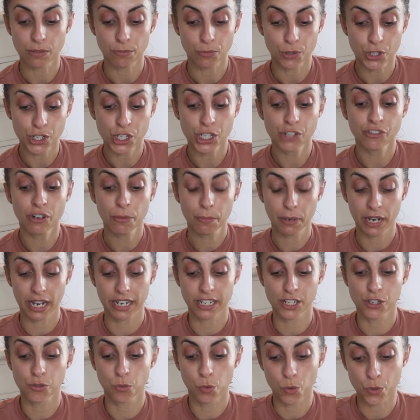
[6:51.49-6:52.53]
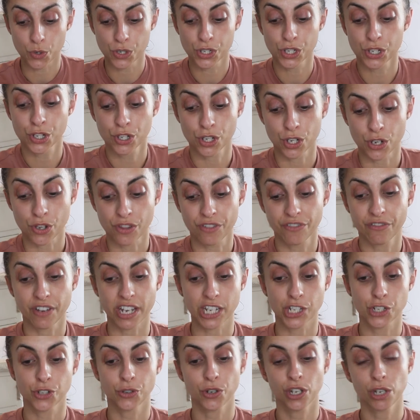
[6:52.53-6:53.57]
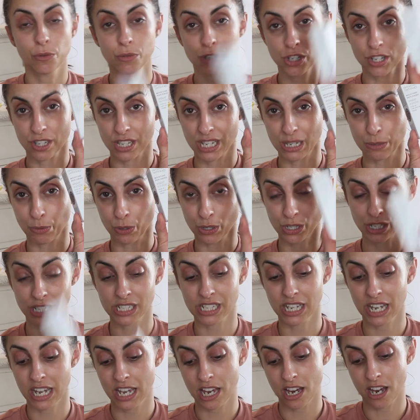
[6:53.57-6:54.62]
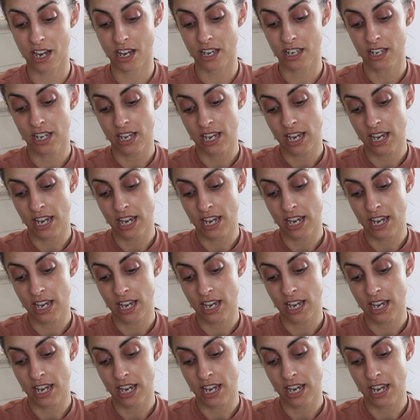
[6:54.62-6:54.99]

Moisture Replenish Water Soothe Facial Oil, which is this product here